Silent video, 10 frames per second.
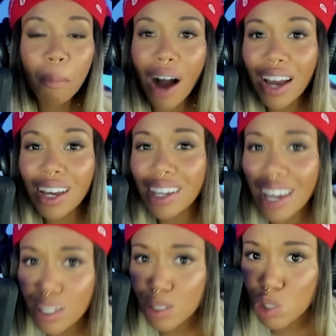My
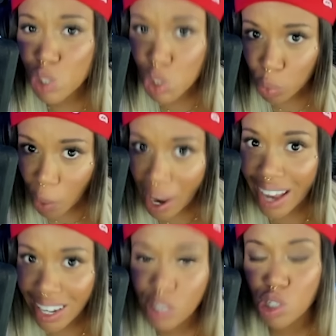
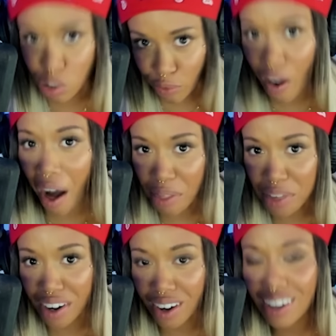estranged
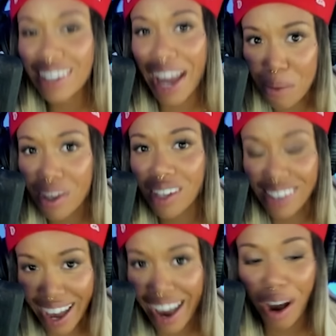father came in
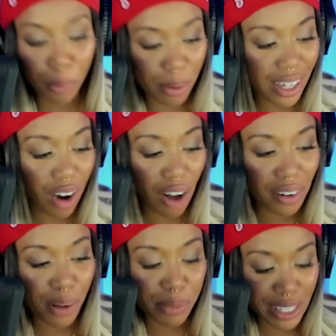to help. He called
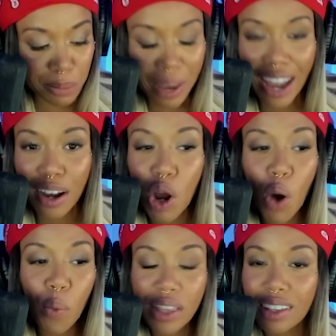up this man
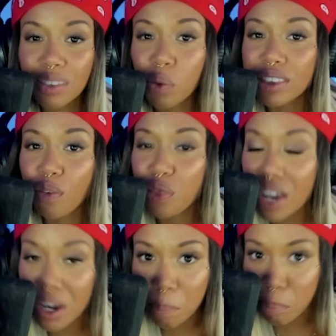with the
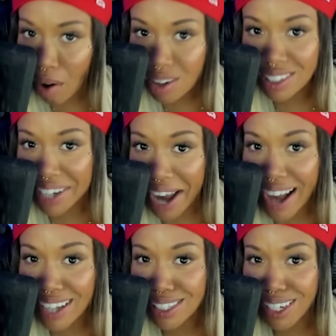thick Boston
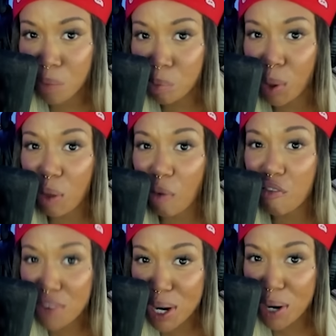accent and put the
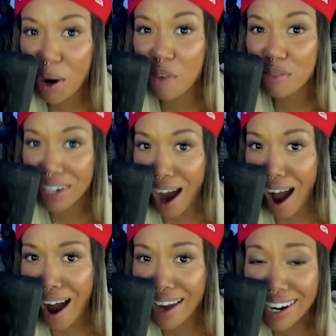fear of
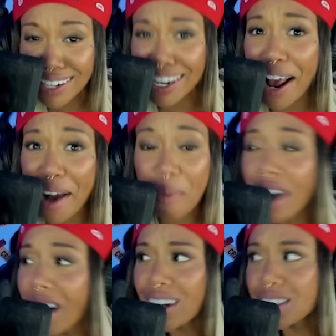God in him.
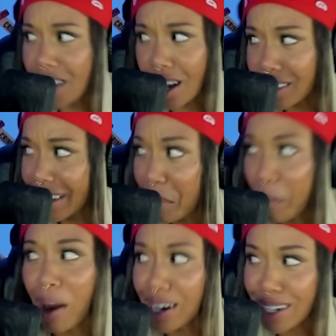And suddenly,
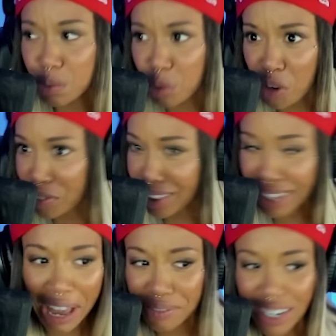my ex-boyfriend
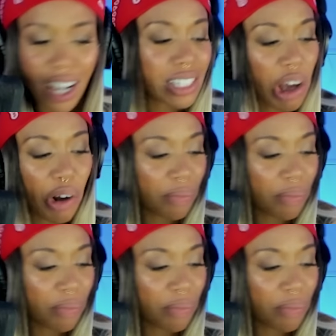left. So,